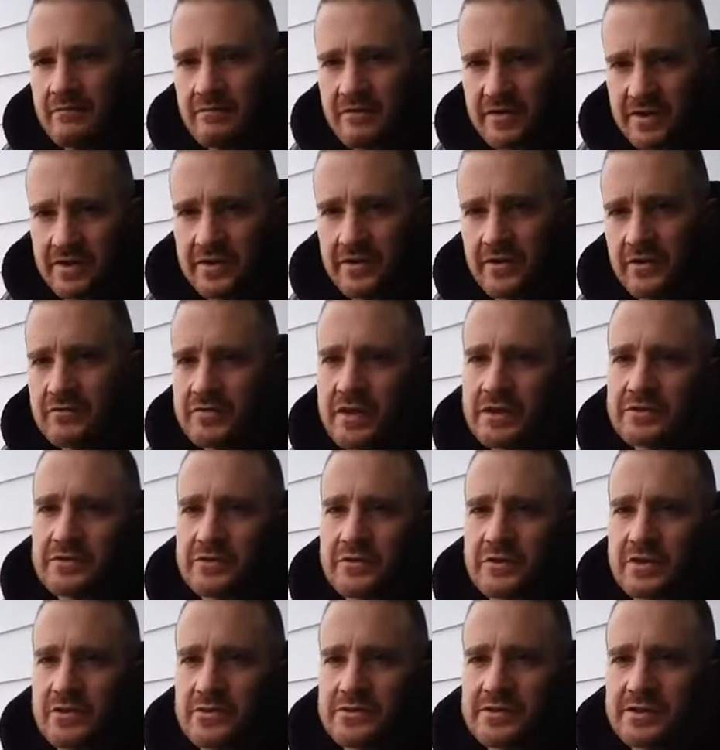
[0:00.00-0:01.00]
vinegar that
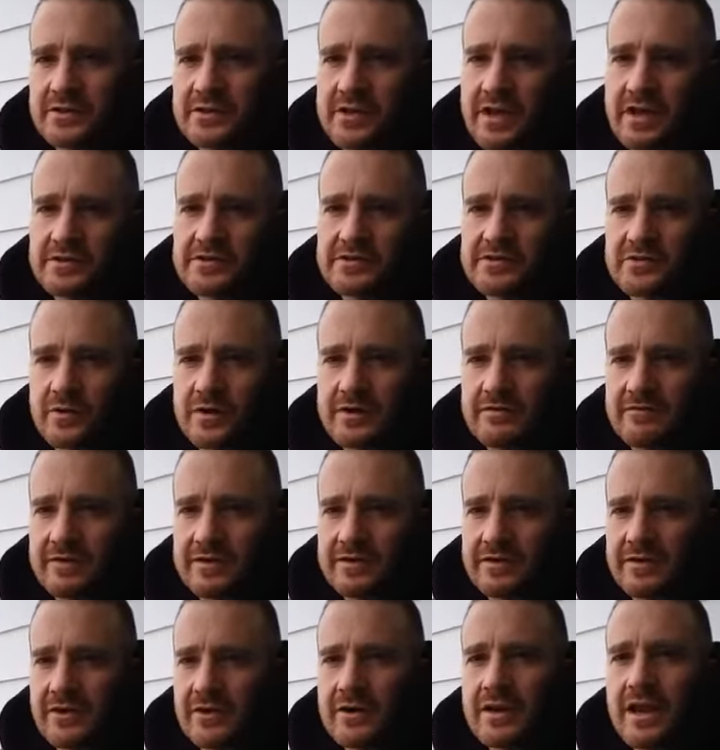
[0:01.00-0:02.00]
they're using, not a straight
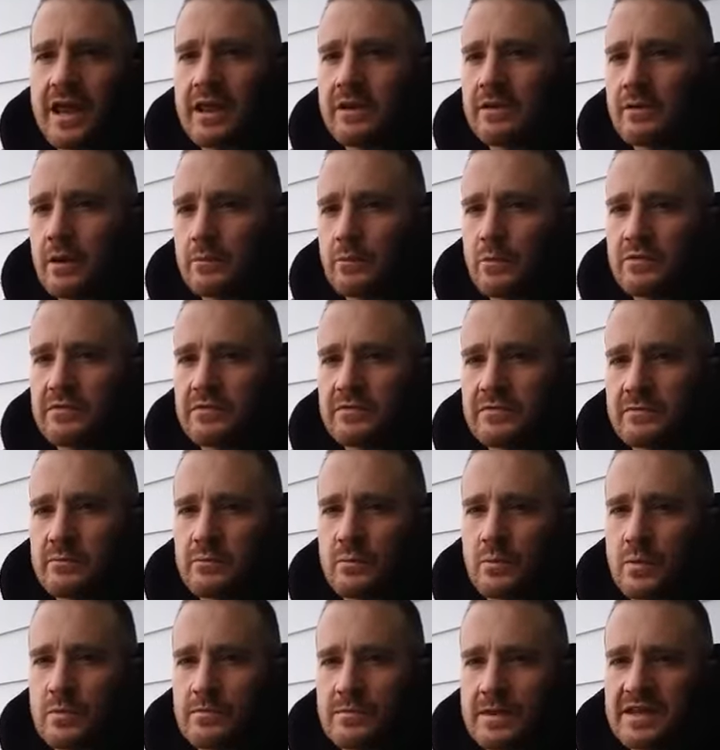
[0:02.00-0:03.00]
vinegar, and, and with
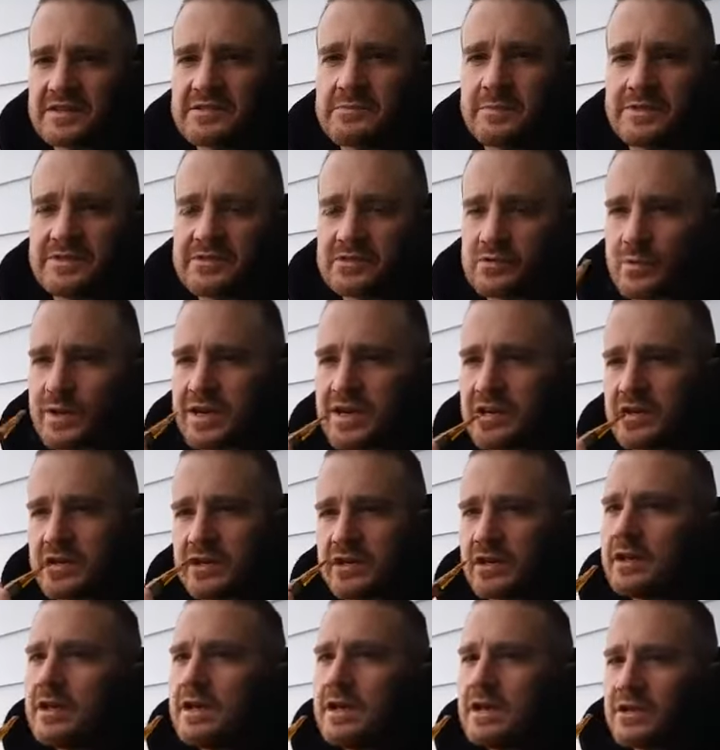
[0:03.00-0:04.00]
that's been
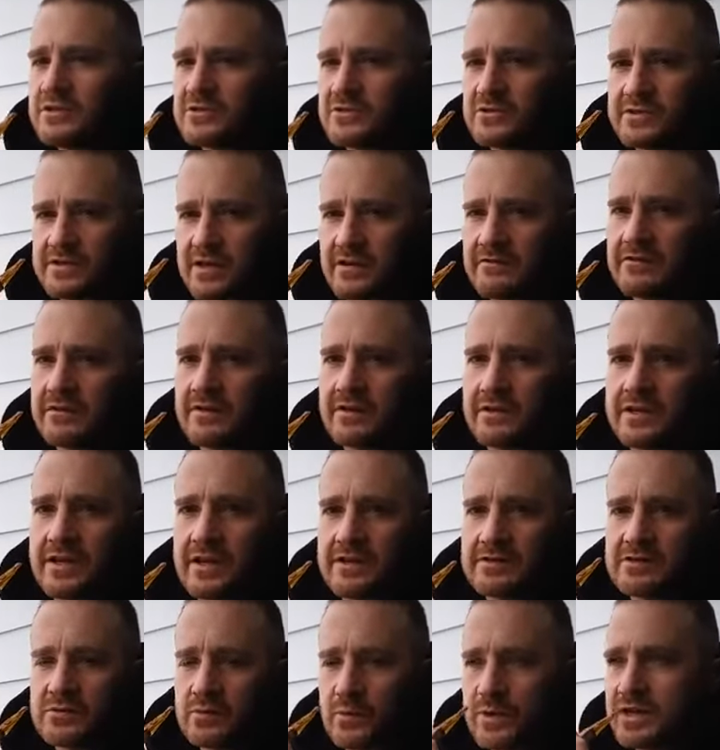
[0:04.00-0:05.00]
sweetened because there's
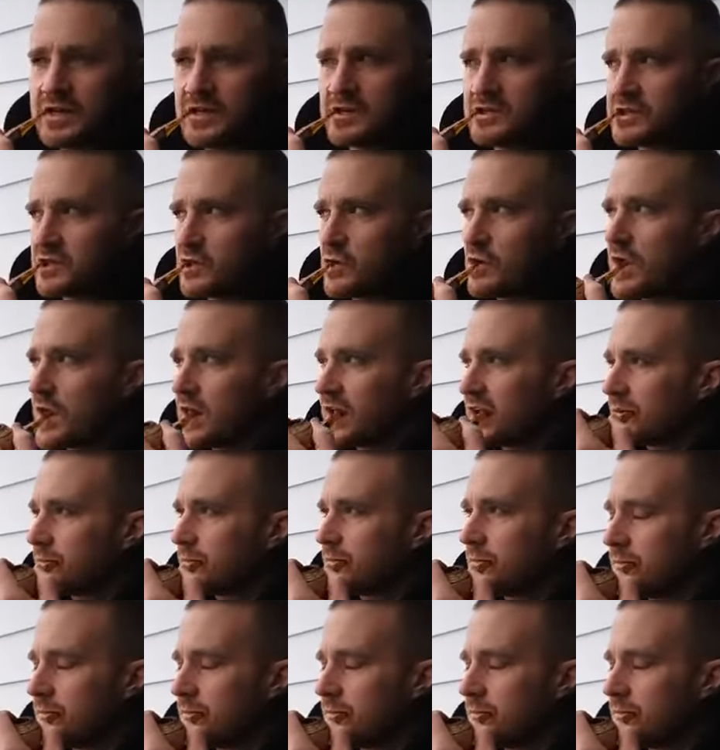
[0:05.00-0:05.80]
definitely a sweetness to it.